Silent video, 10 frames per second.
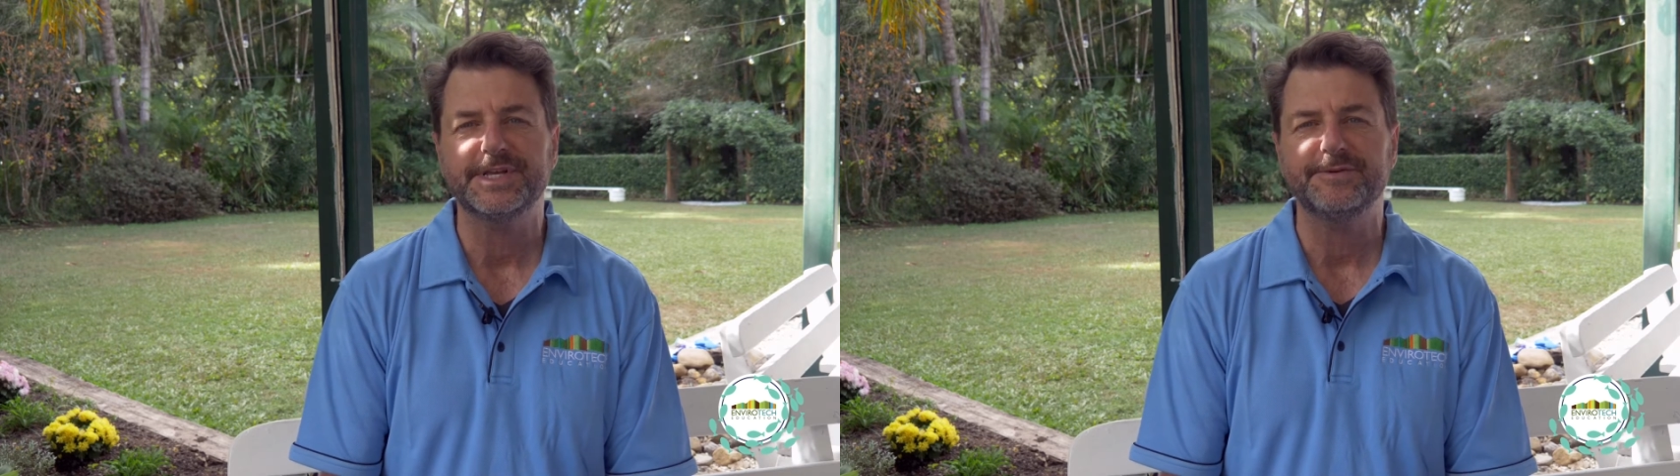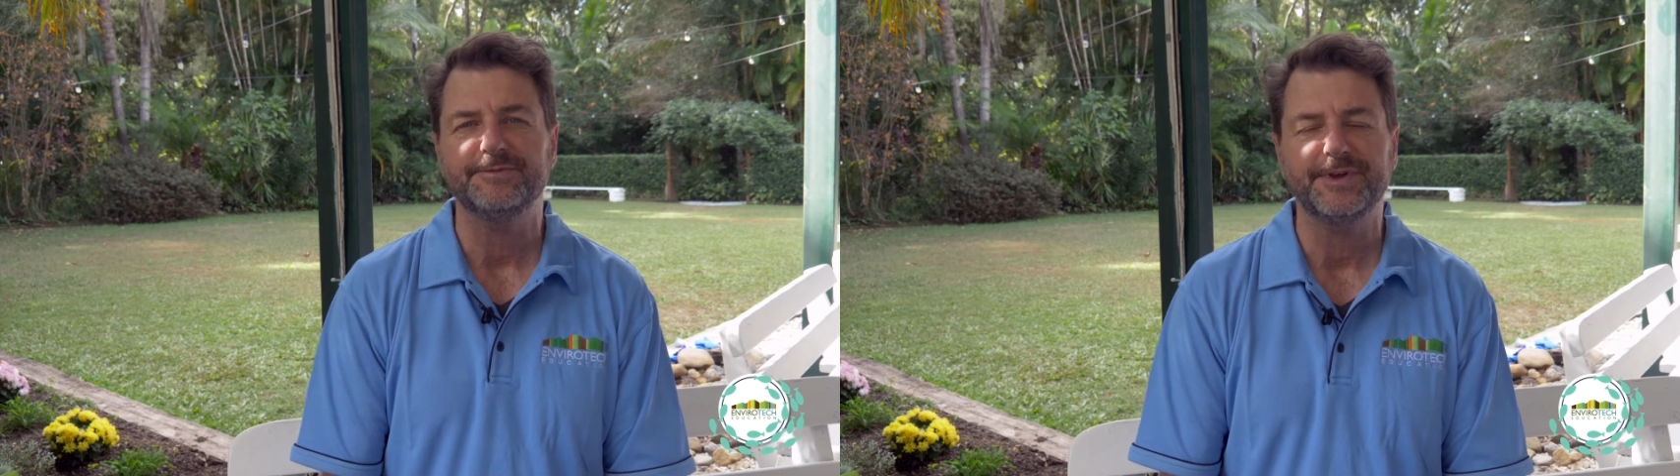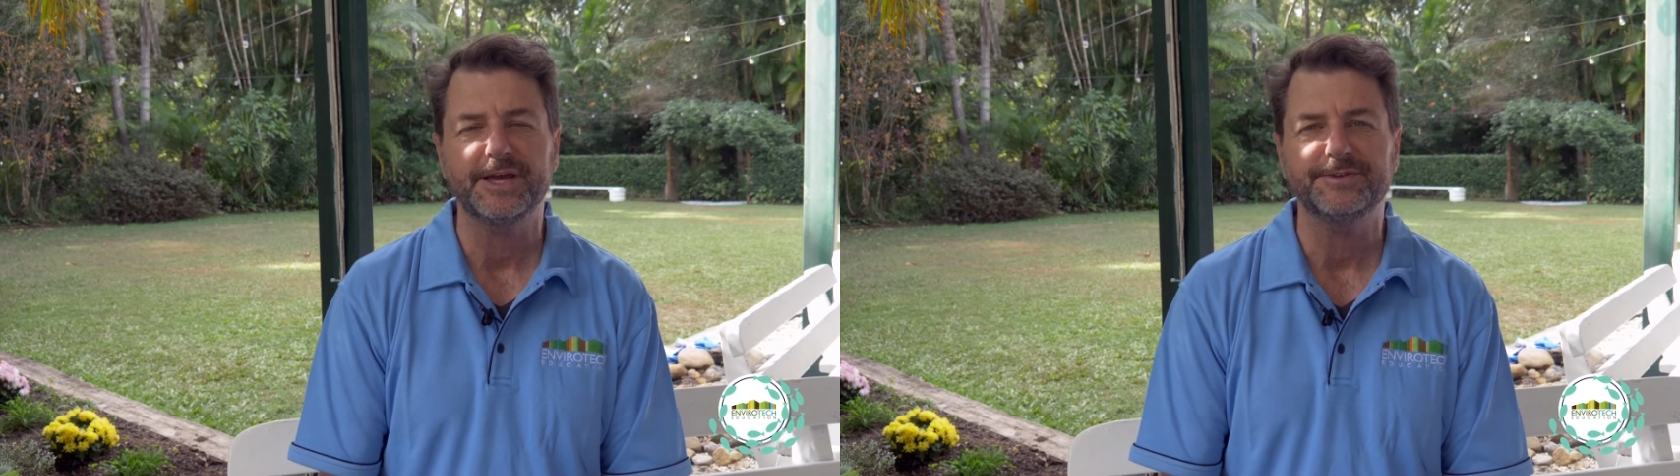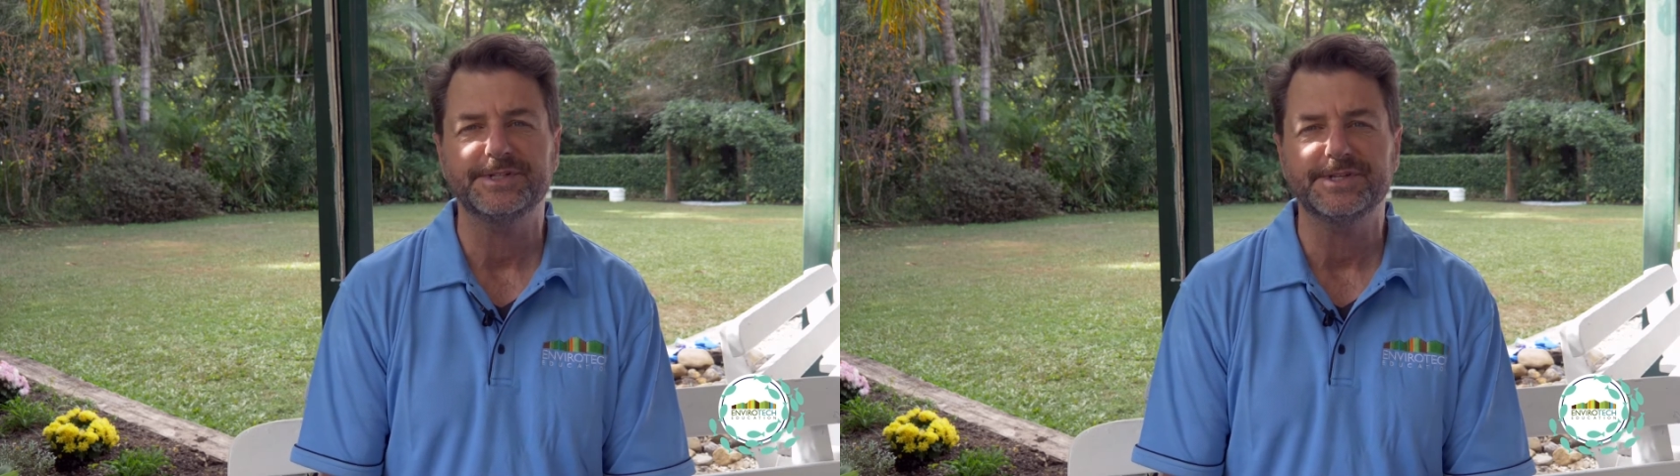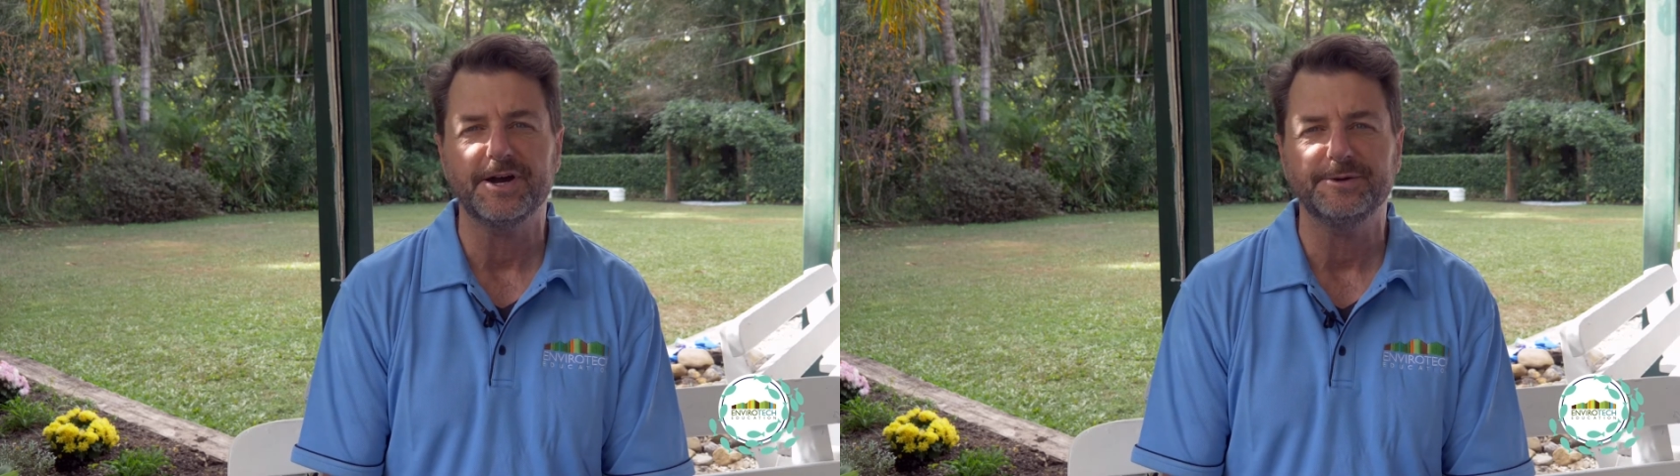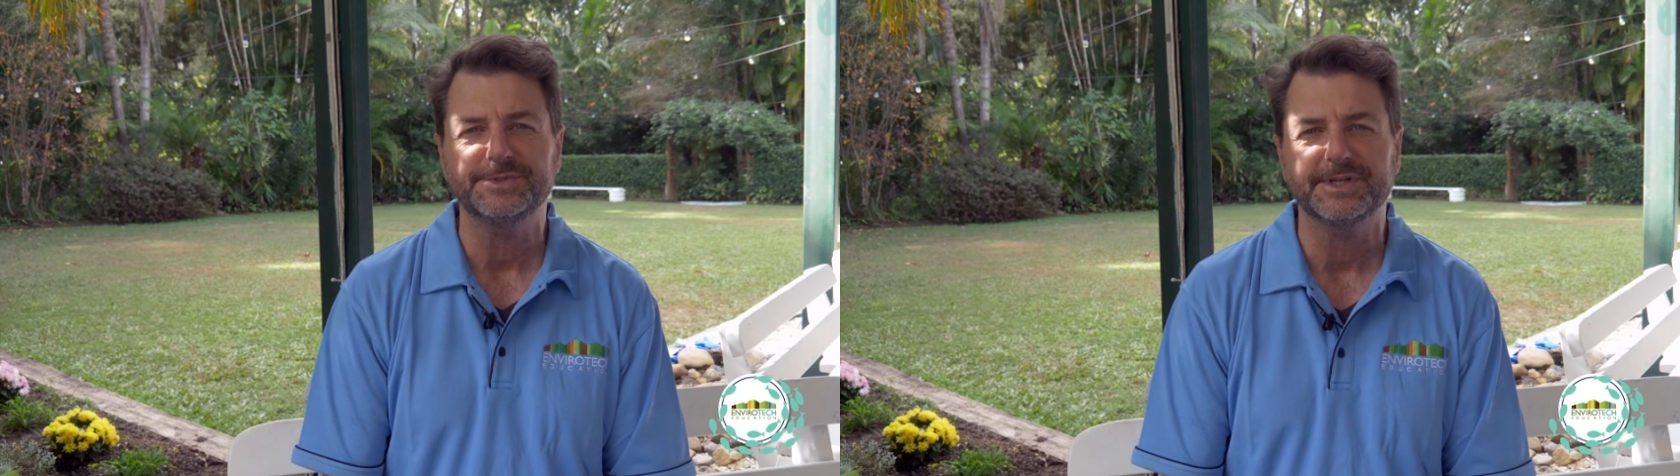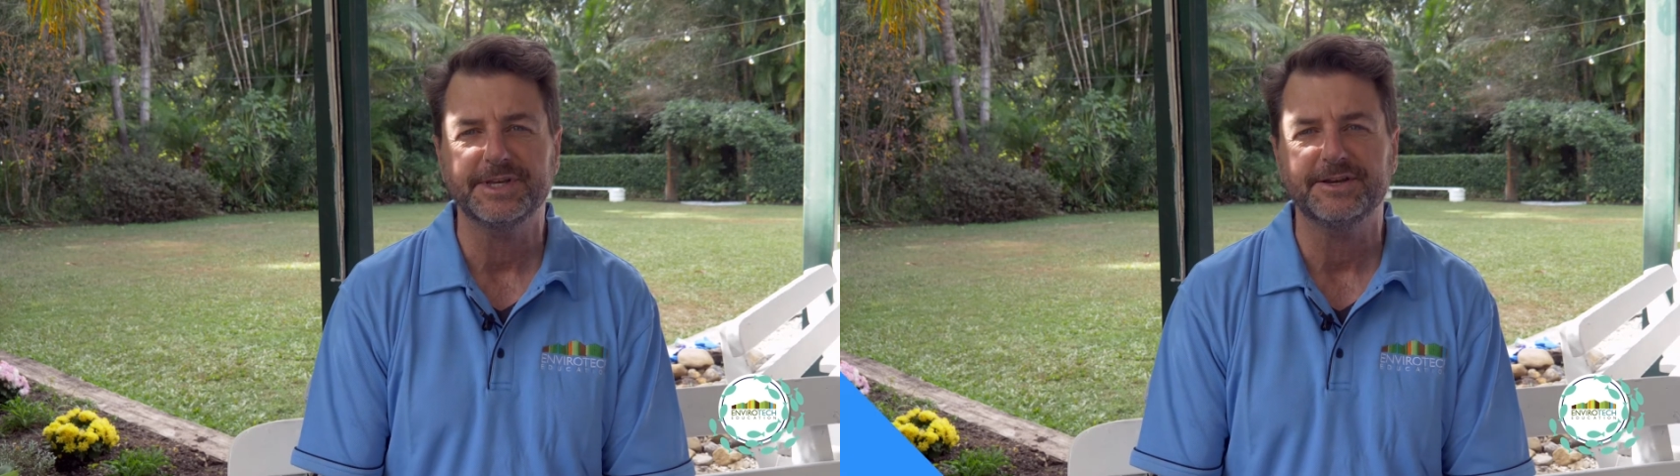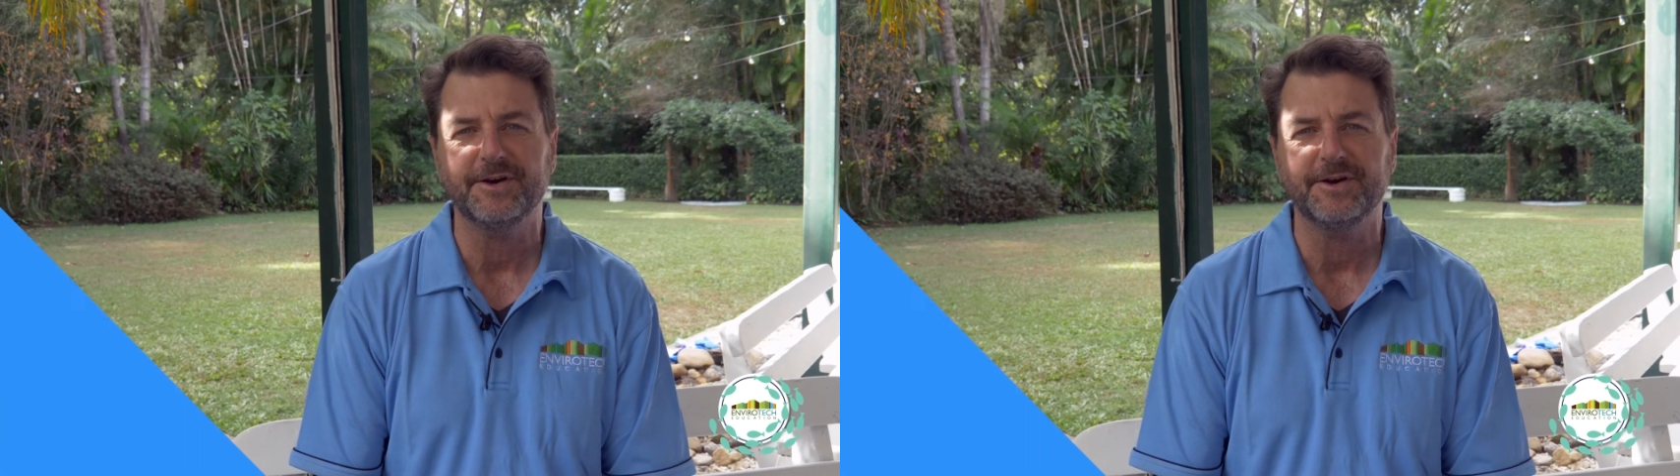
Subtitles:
haven't found the time to kick